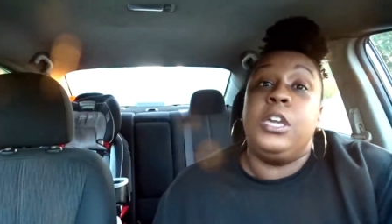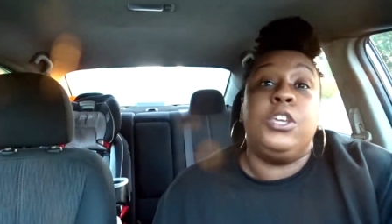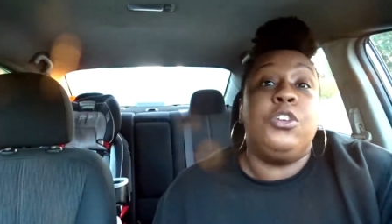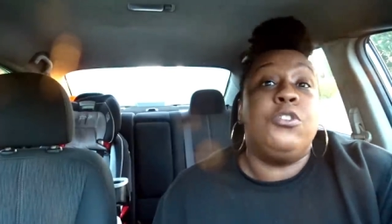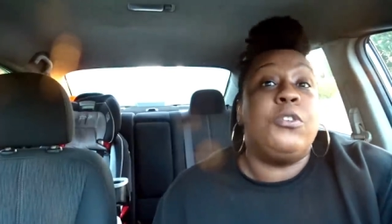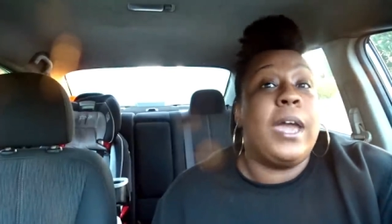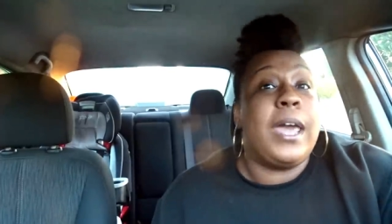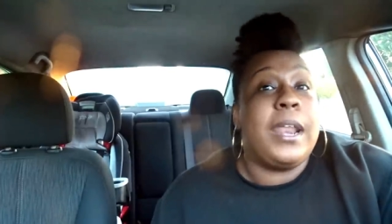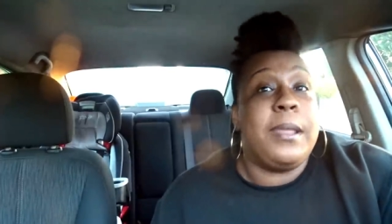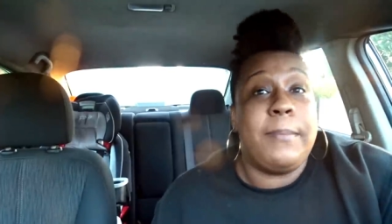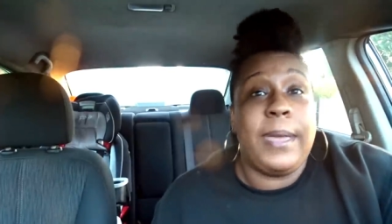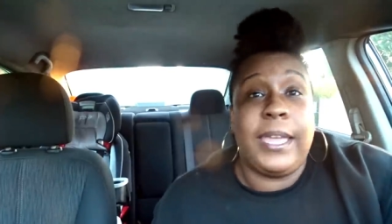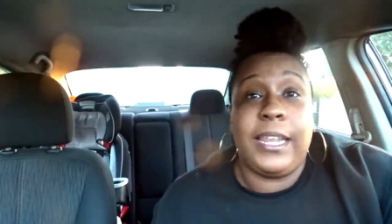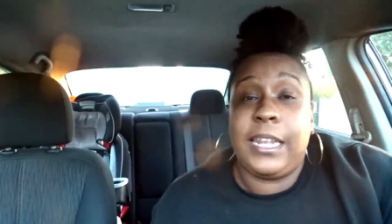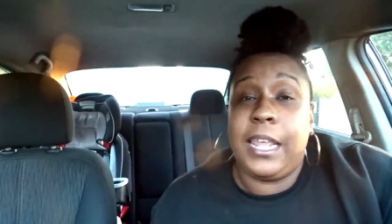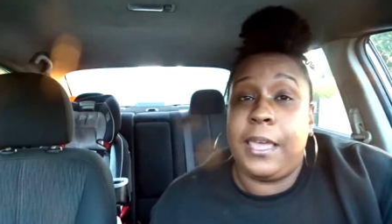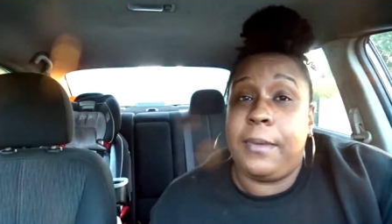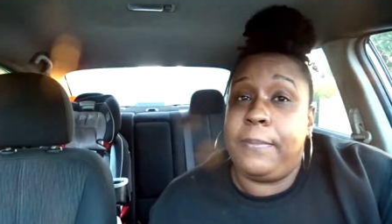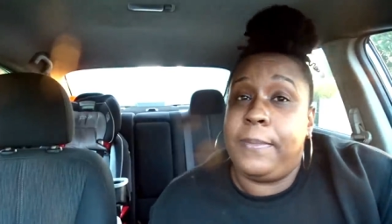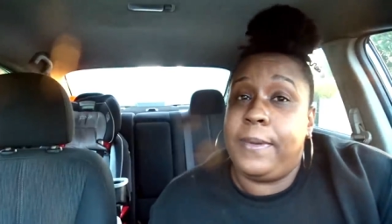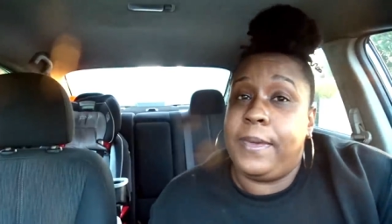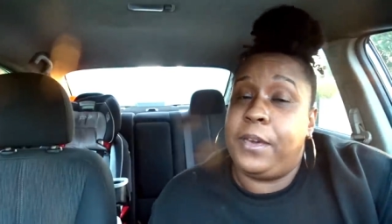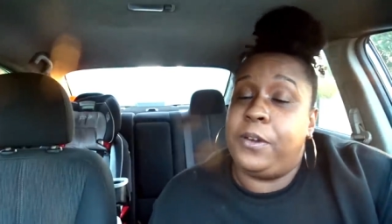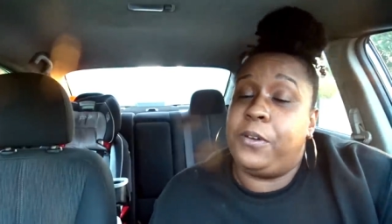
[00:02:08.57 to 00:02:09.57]
You gotta make
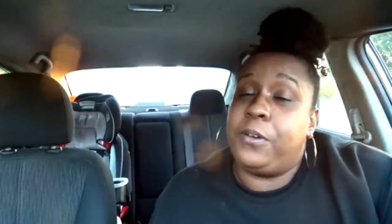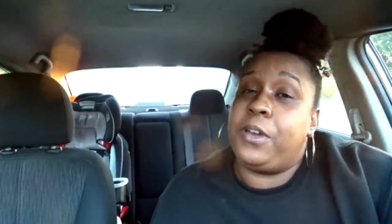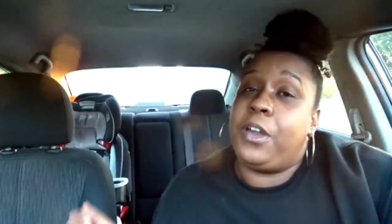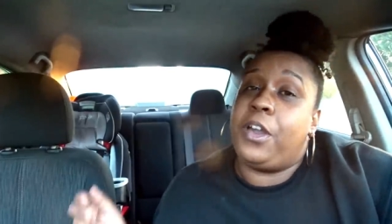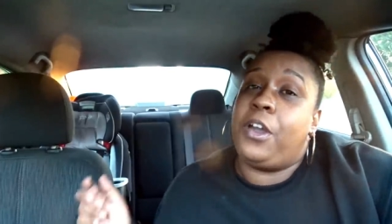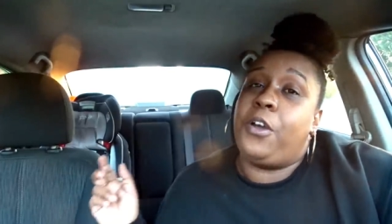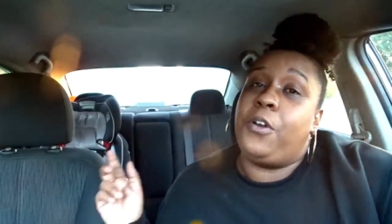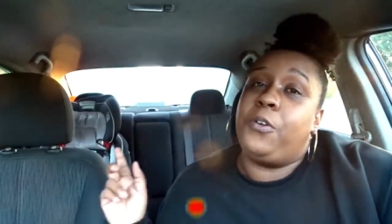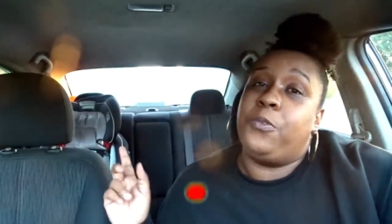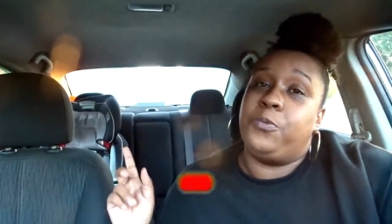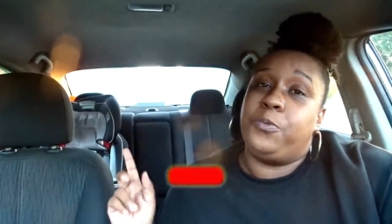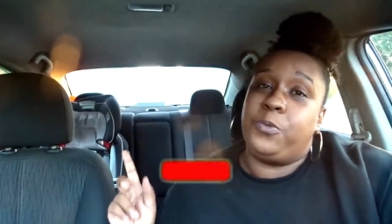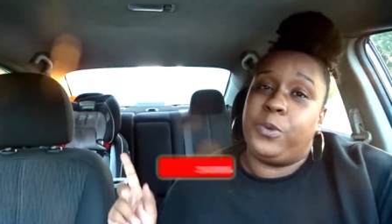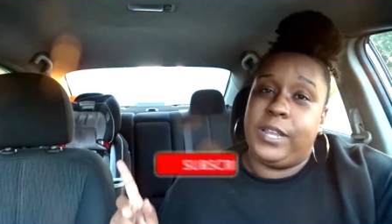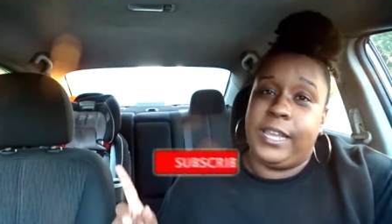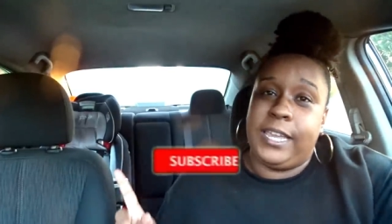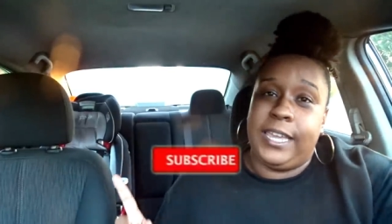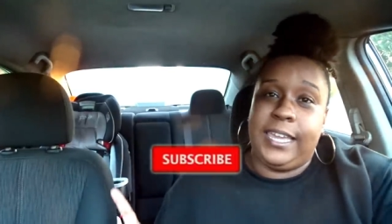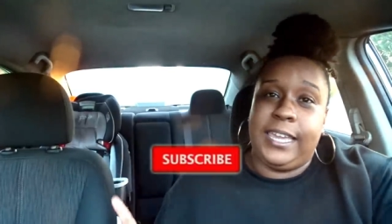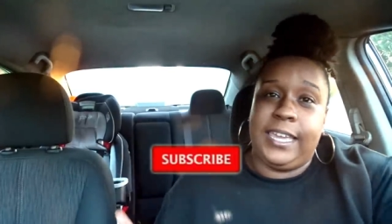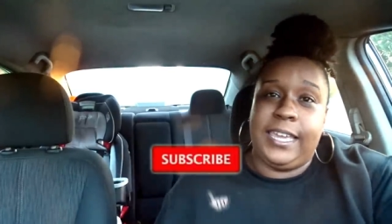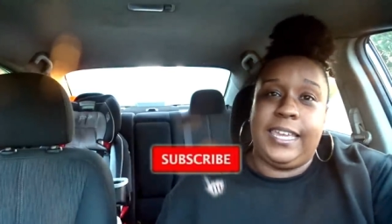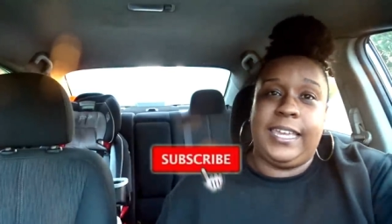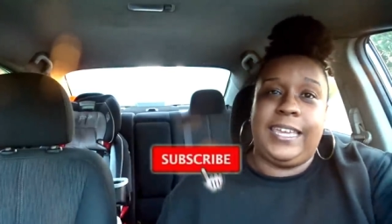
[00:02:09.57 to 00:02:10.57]
that bell go
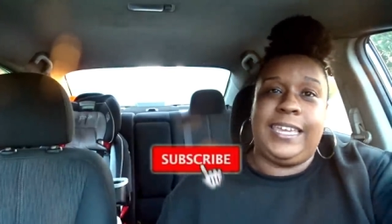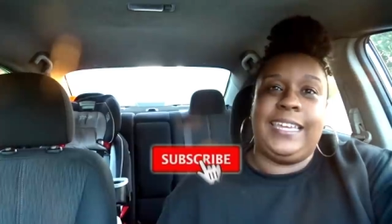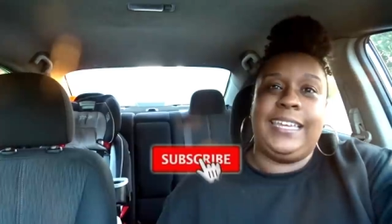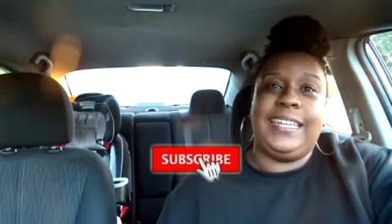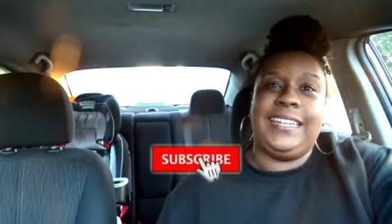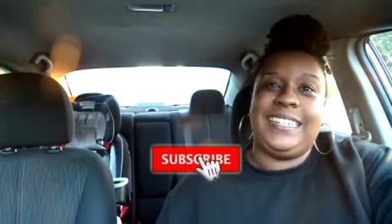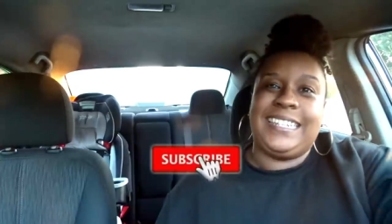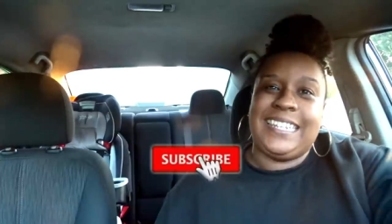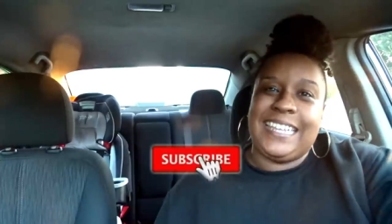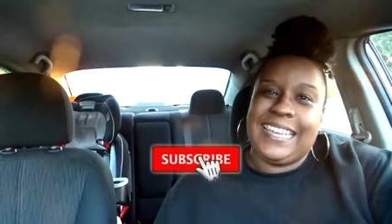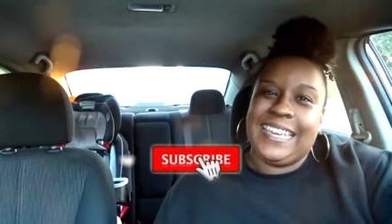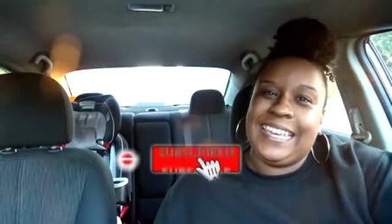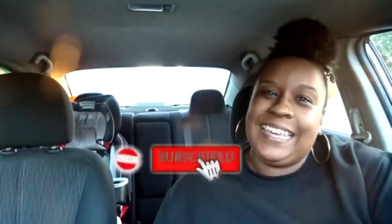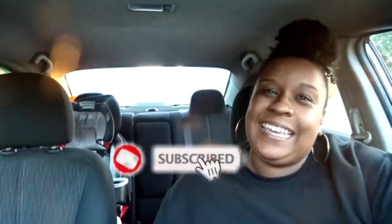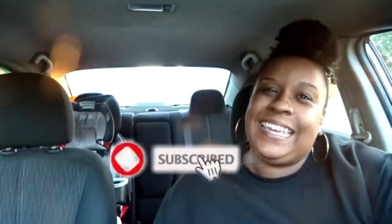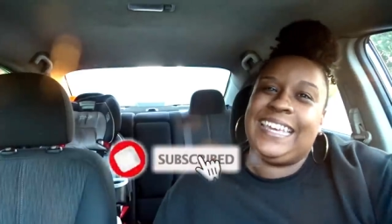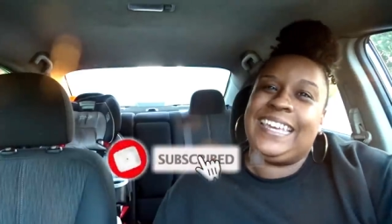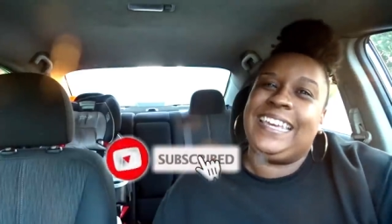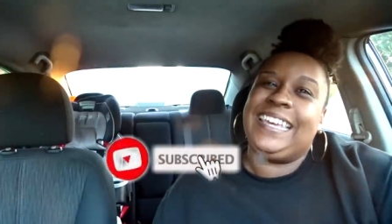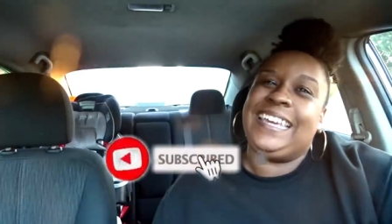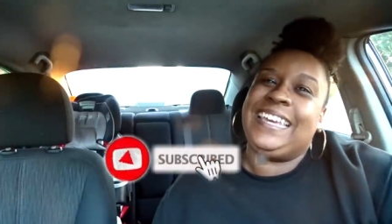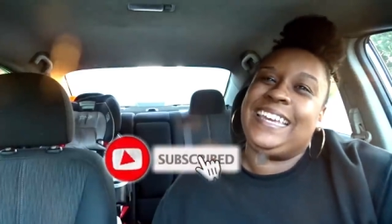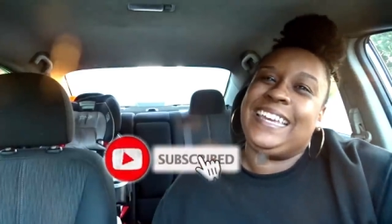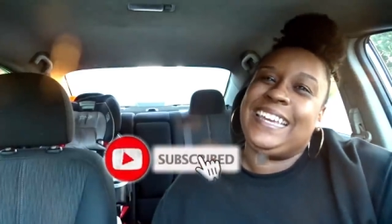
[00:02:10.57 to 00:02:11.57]
ring,
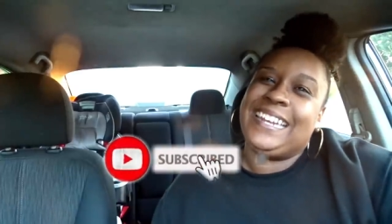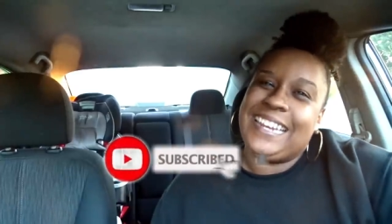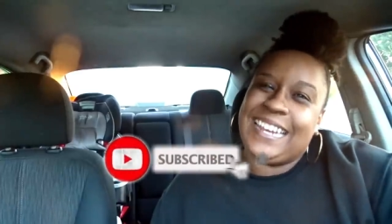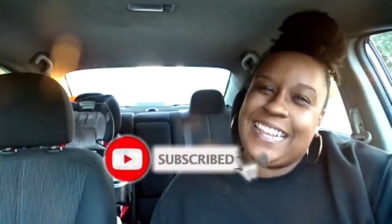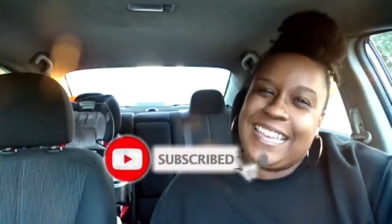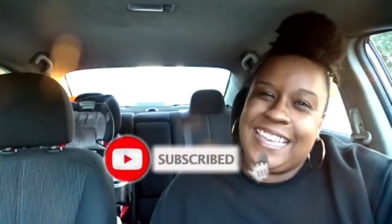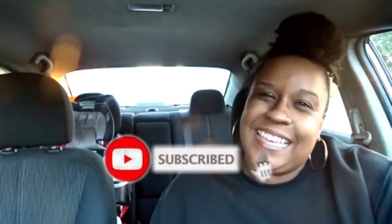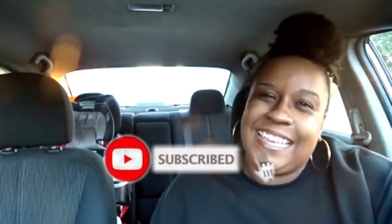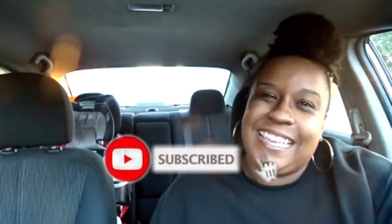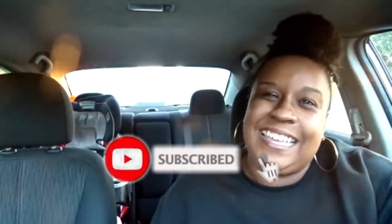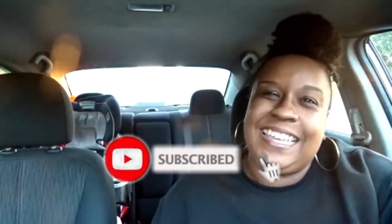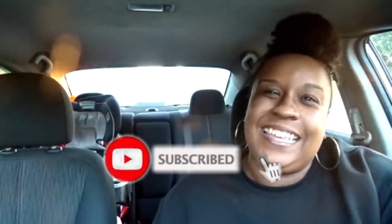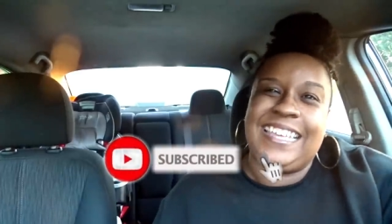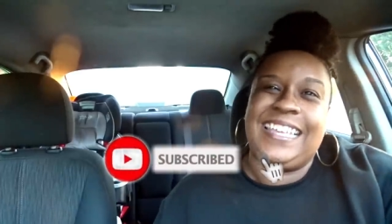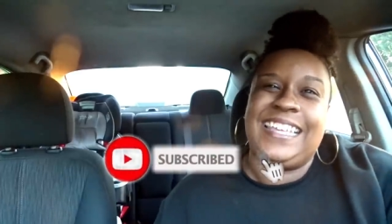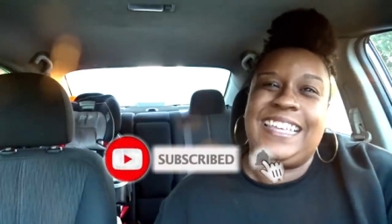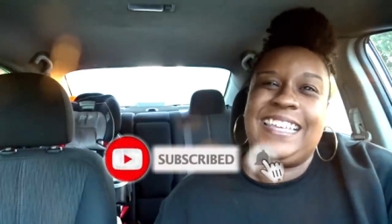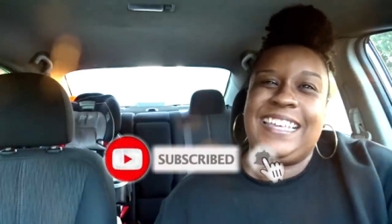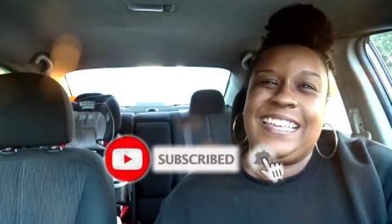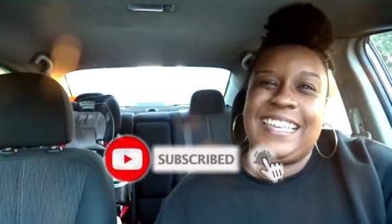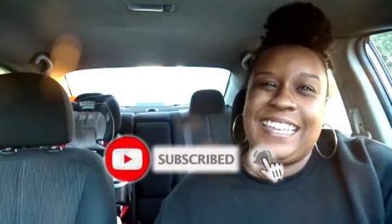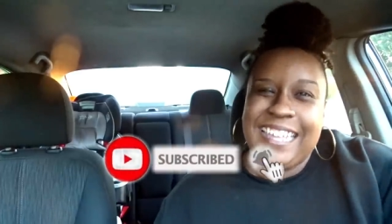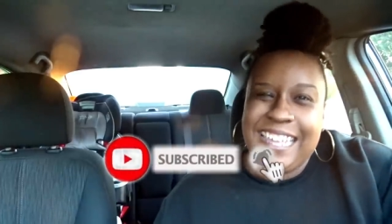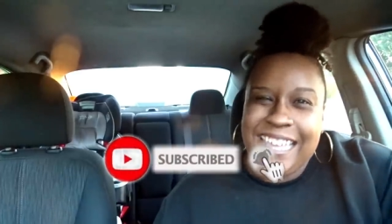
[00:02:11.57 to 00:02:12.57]
ding,
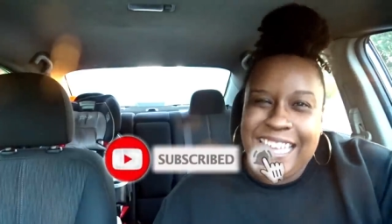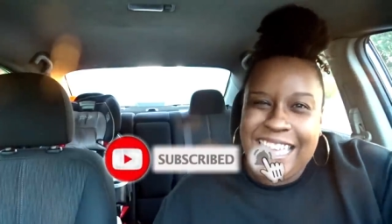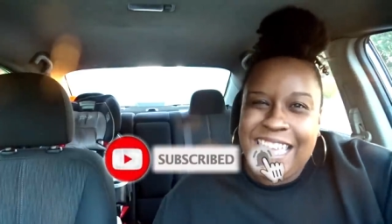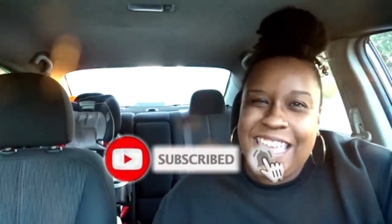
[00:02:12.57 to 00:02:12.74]
dong.